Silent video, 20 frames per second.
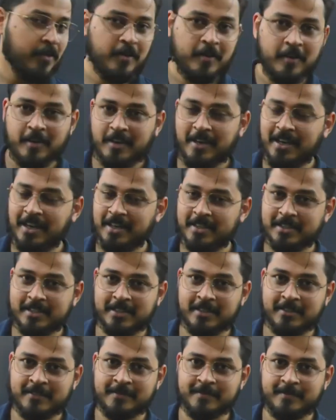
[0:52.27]
correct?
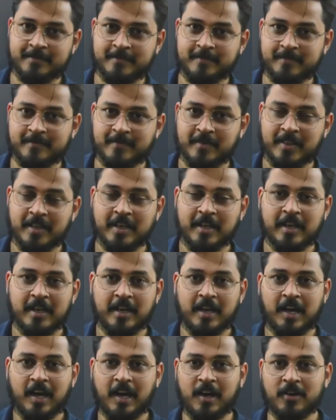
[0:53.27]

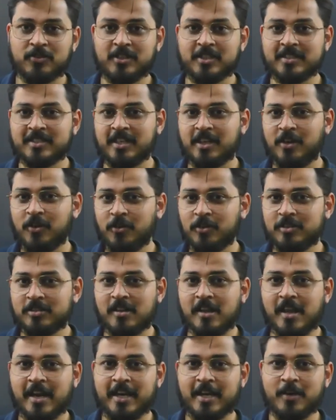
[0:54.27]
How does it looks
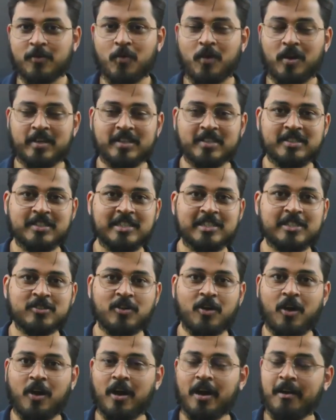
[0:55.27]
like, what is it's
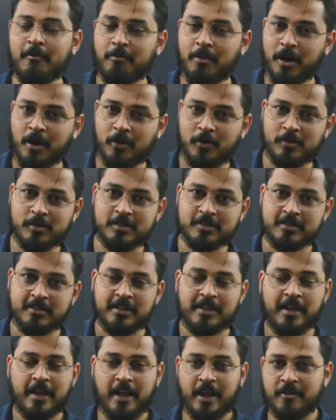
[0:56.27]
all about,
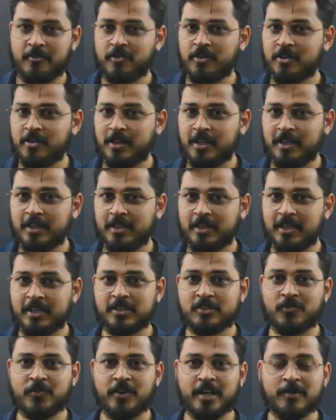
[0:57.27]
everything is
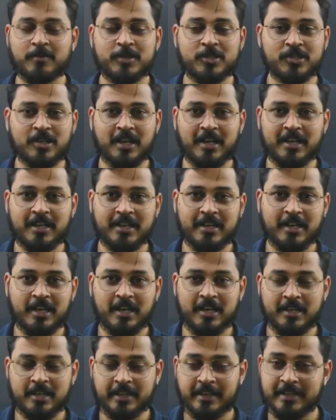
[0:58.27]
very much clear in our
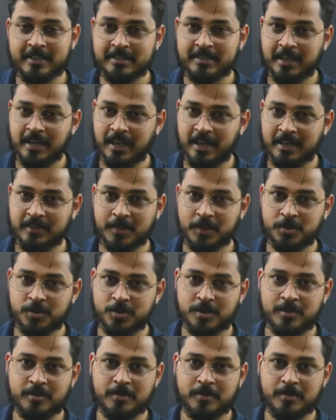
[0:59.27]
DSA live session.